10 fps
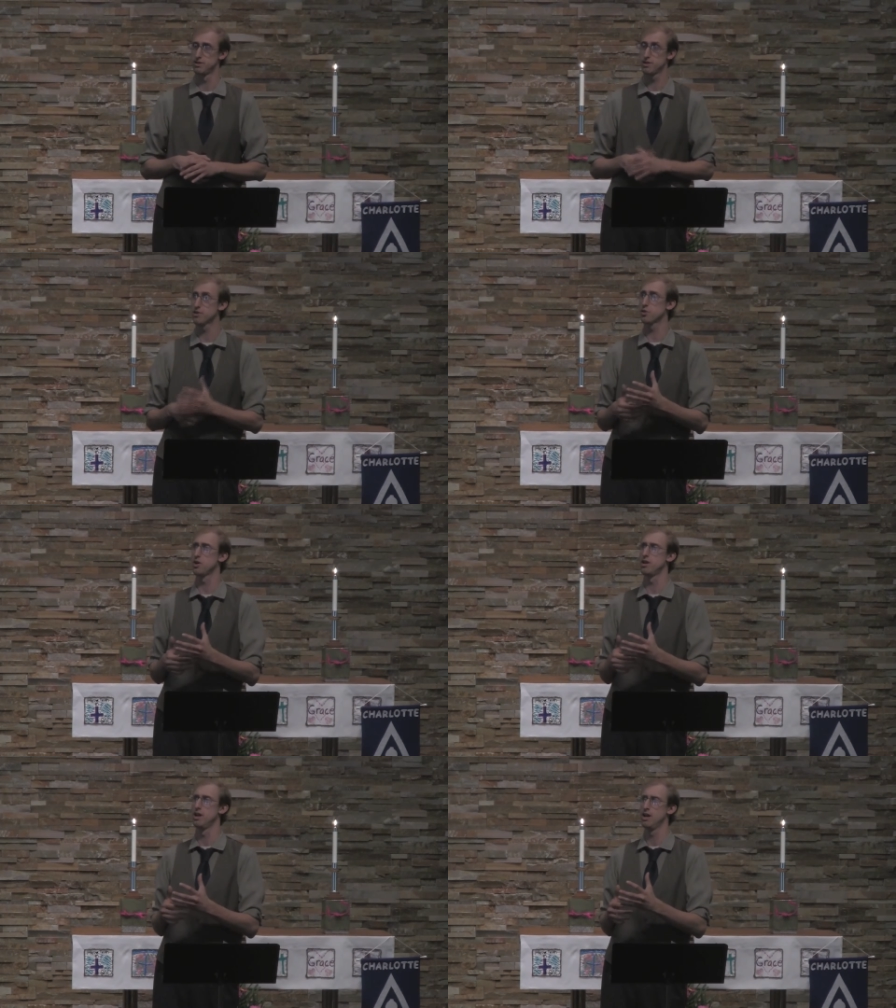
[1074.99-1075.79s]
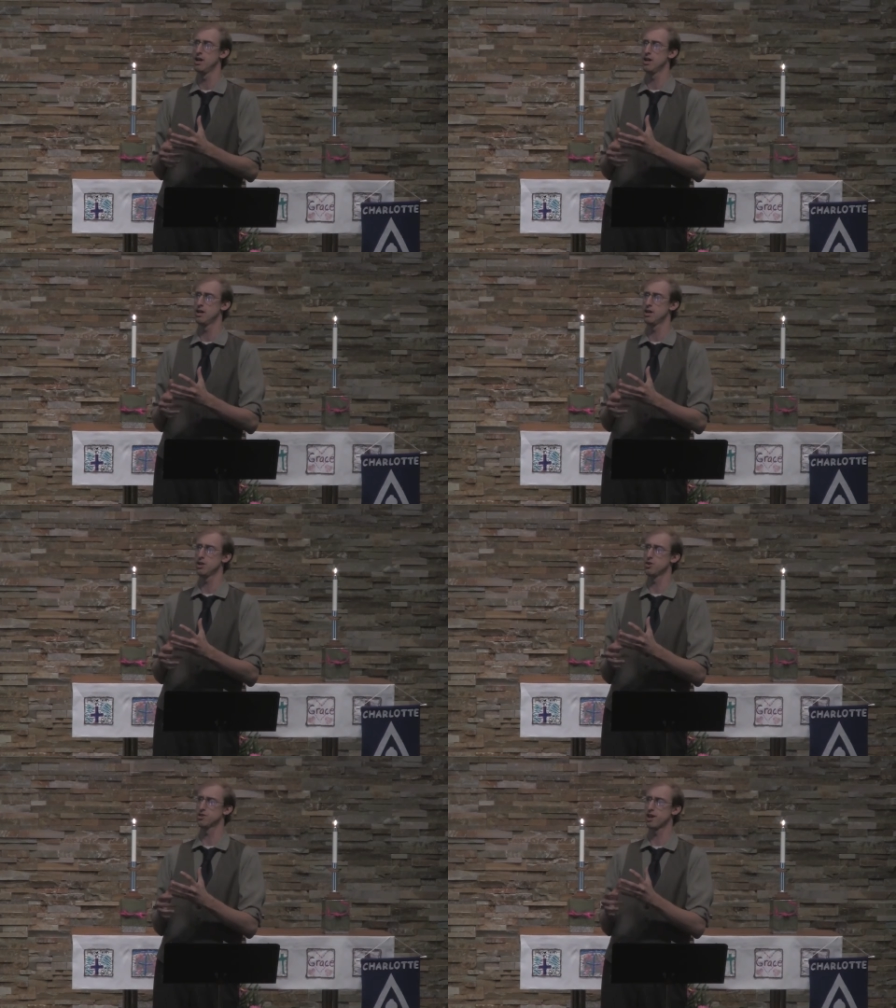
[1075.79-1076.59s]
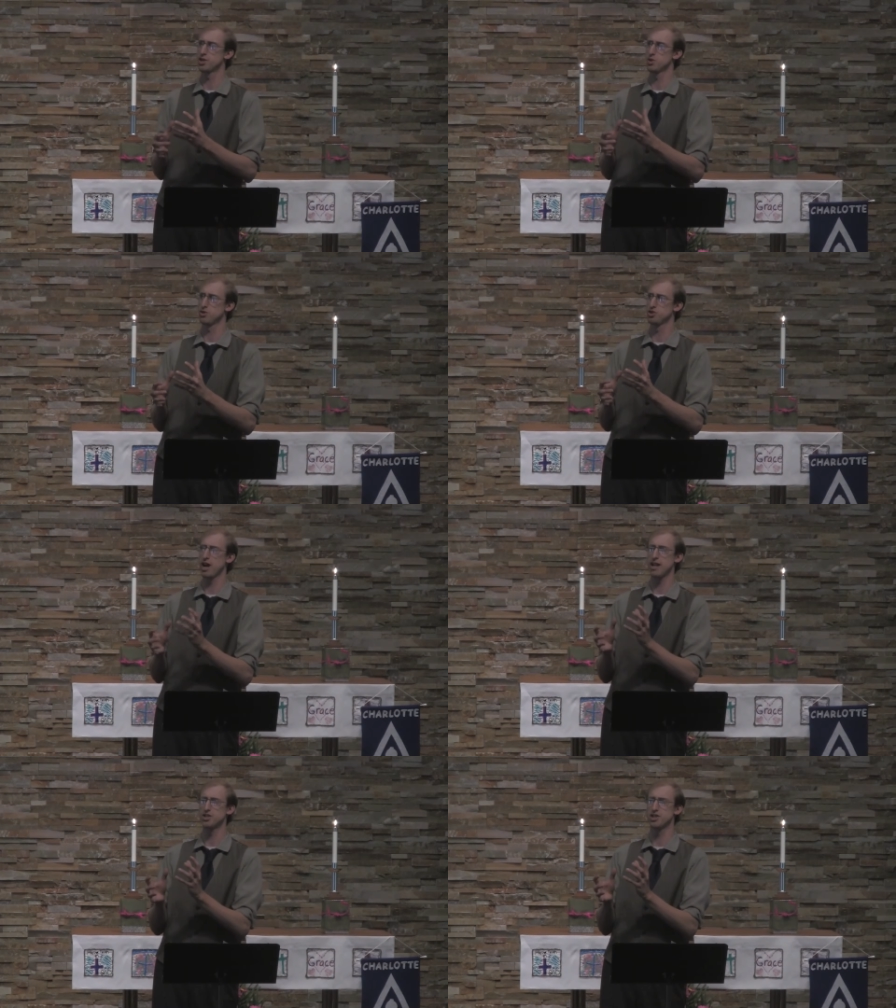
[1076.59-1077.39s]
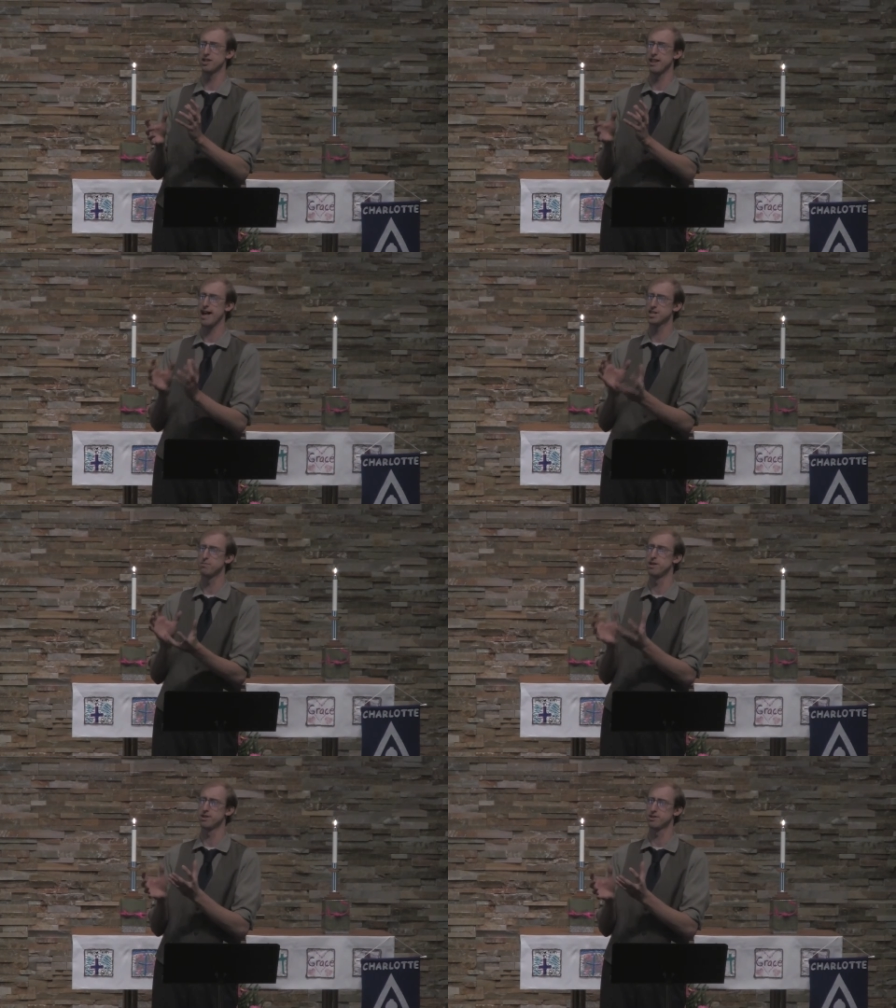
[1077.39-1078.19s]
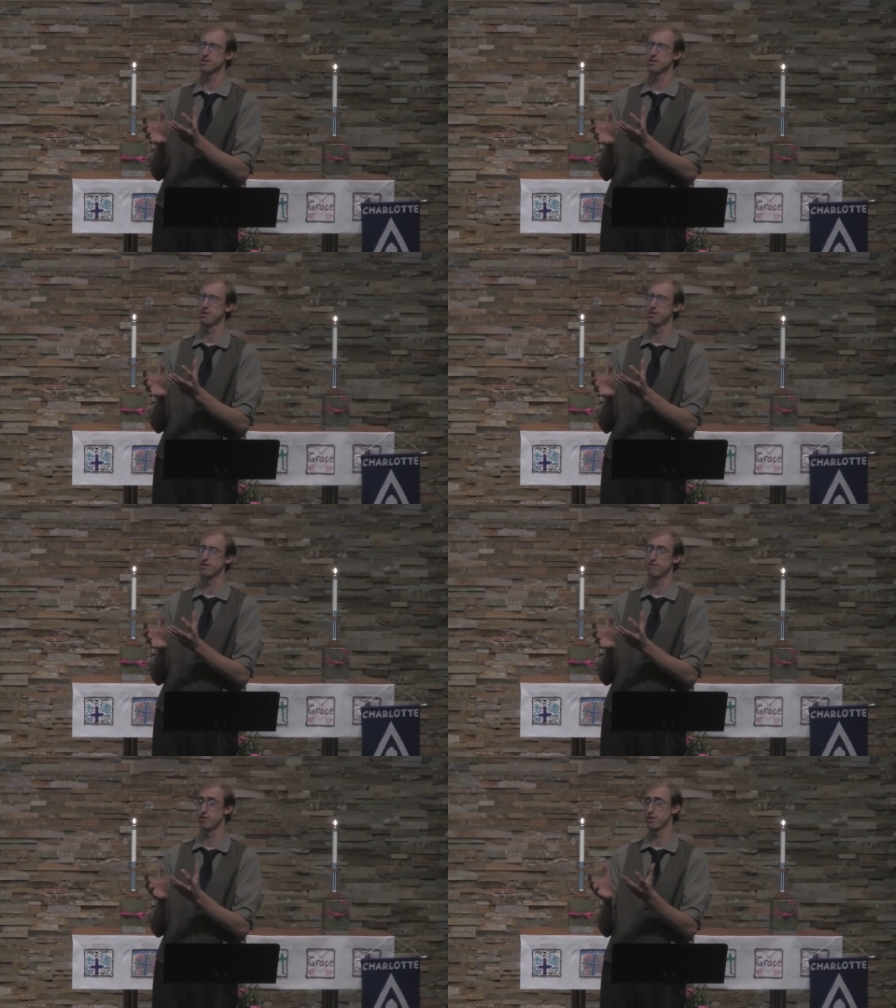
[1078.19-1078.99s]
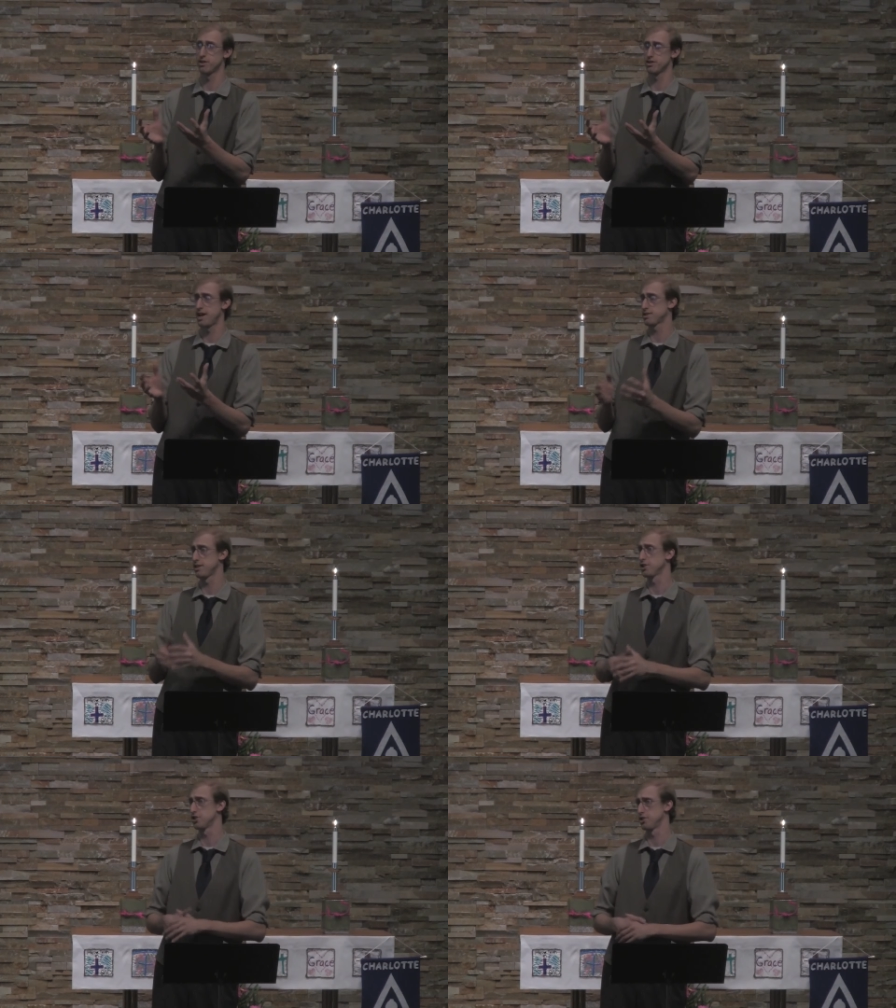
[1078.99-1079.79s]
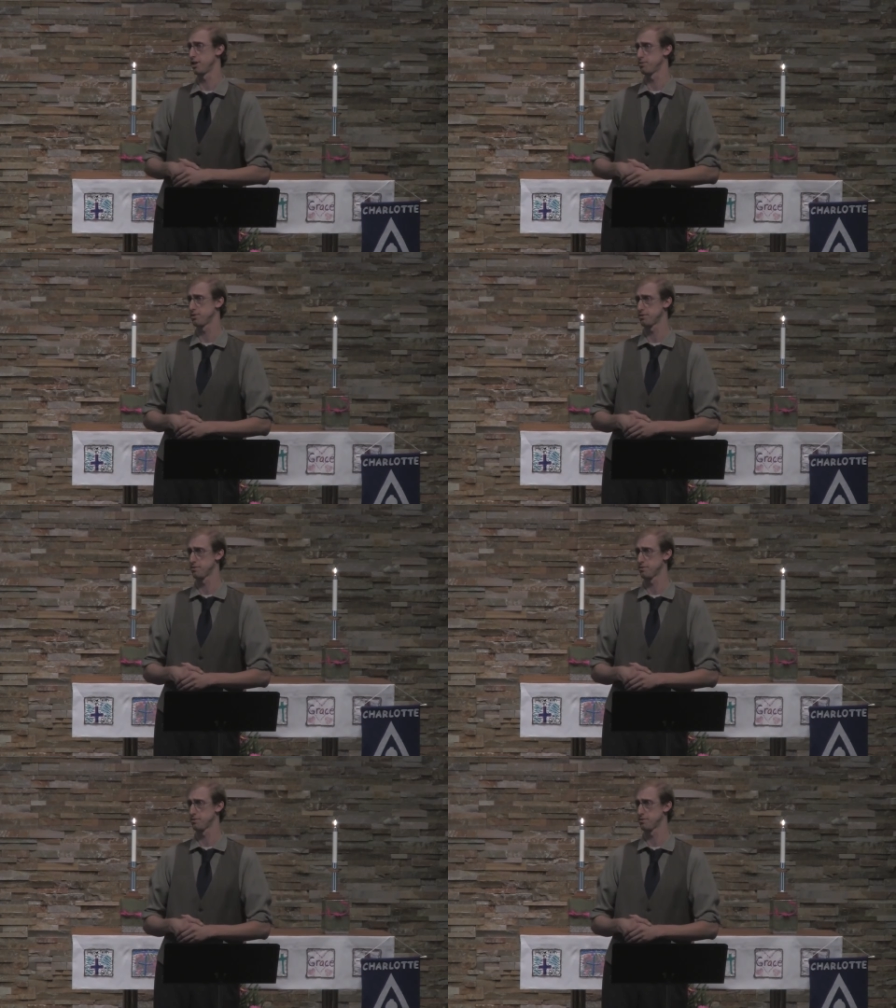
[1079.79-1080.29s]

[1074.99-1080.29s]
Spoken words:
The other one, Hitler's schedule changed at the last minute. Averted assassination attempt.